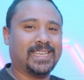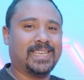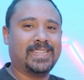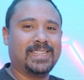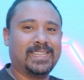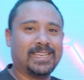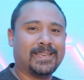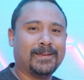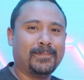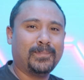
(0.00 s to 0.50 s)
in
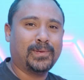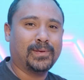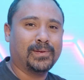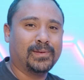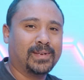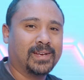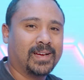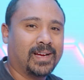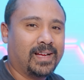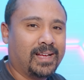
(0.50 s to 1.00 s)
the
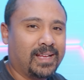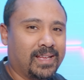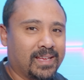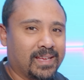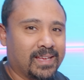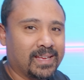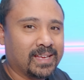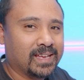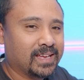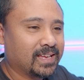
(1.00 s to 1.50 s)
computer.
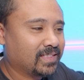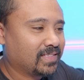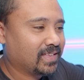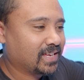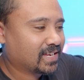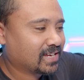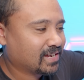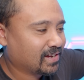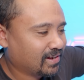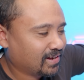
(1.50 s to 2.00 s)
They're
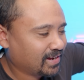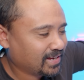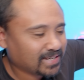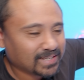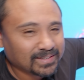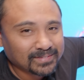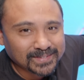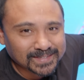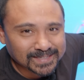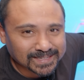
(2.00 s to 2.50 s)
kind
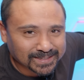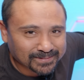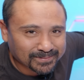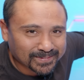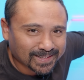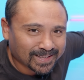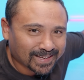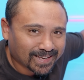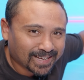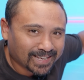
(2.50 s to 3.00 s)
of
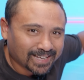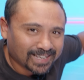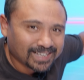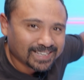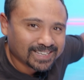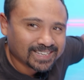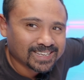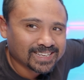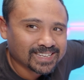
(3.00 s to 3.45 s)
similar.